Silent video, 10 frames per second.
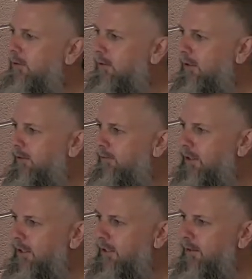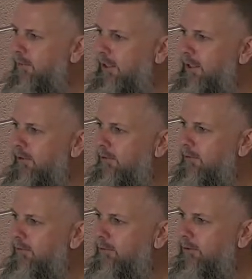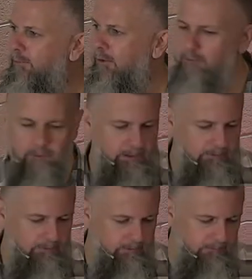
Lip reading: of the reading, the first bunch of readings,